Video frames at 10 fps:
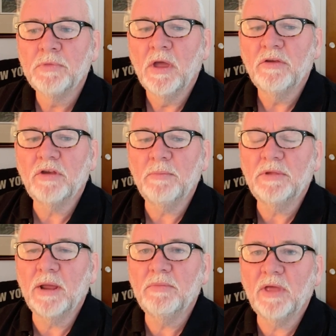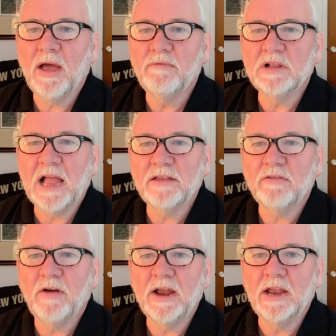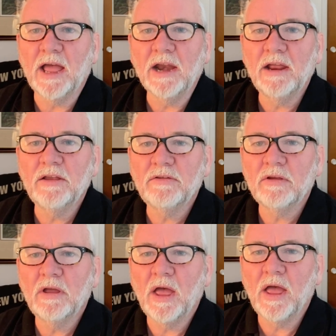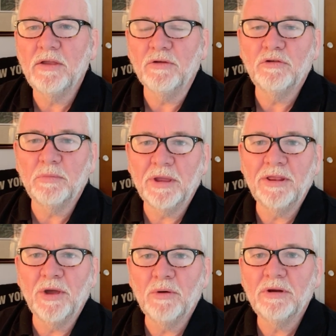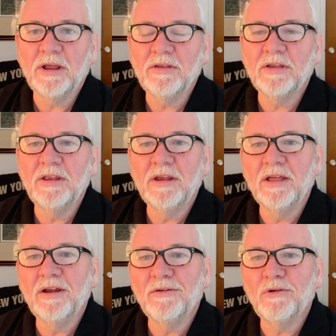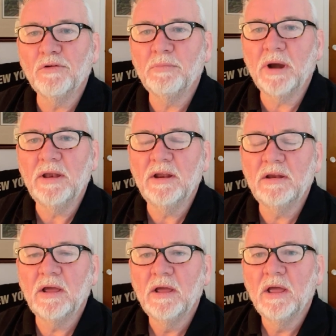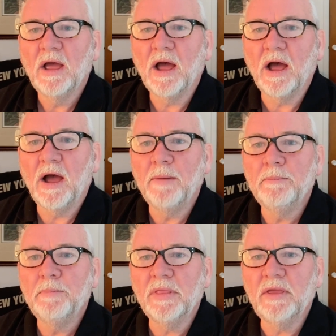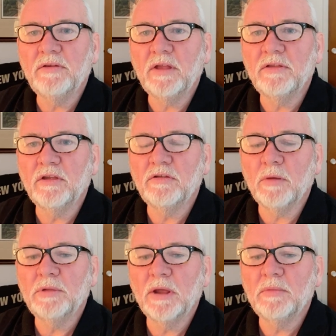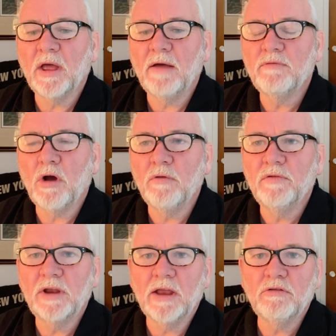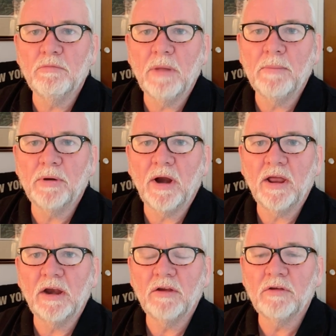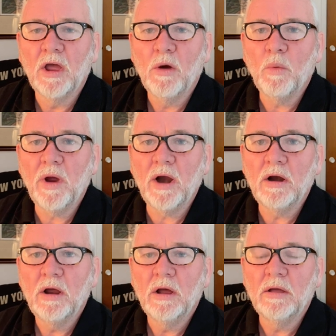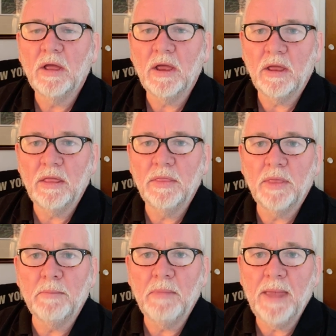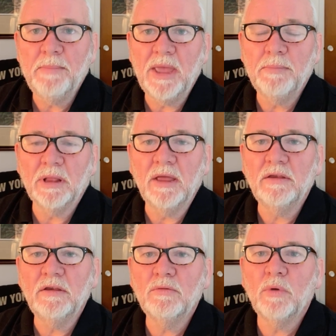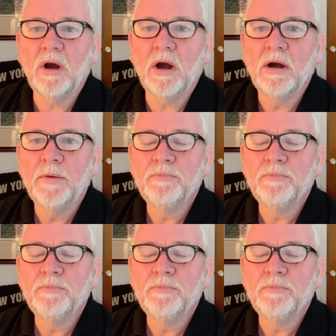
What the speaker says: Sometimes they have classified areas. It used to be in the old days in of course, printed. But these days they sometimes have confidential member areas where there may be places where